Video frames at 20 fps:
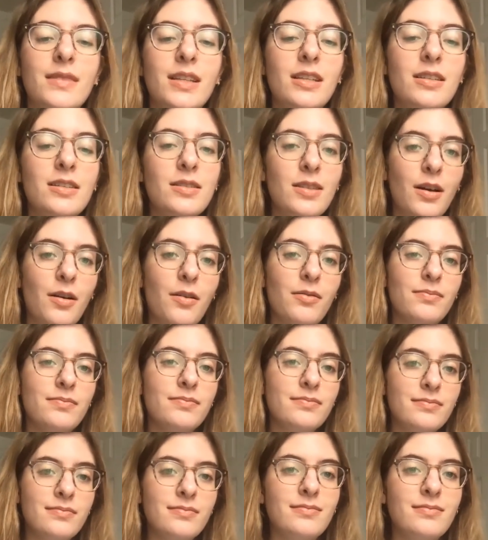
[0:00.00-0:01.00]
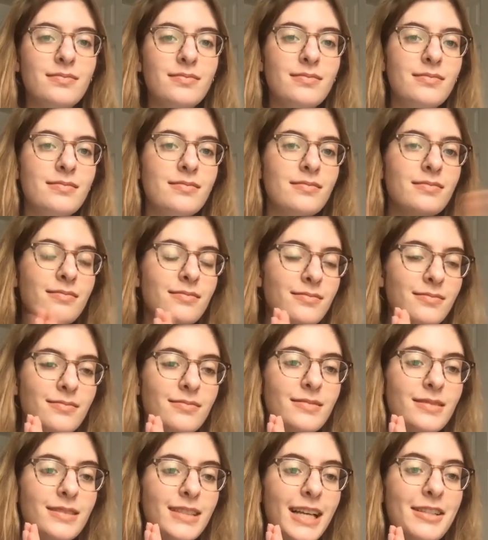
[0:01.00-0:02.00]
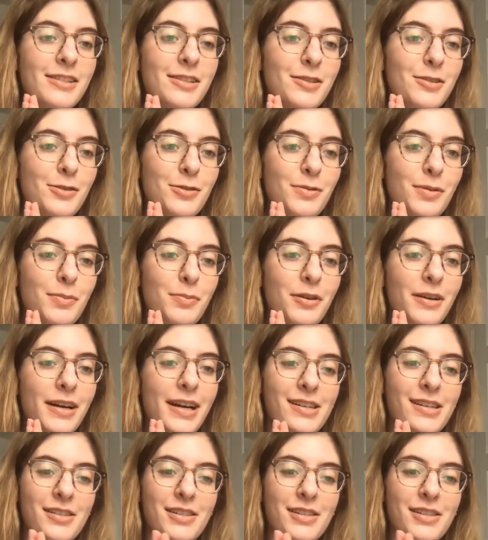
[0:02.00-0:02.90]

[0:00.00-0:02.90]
So let's do a prayer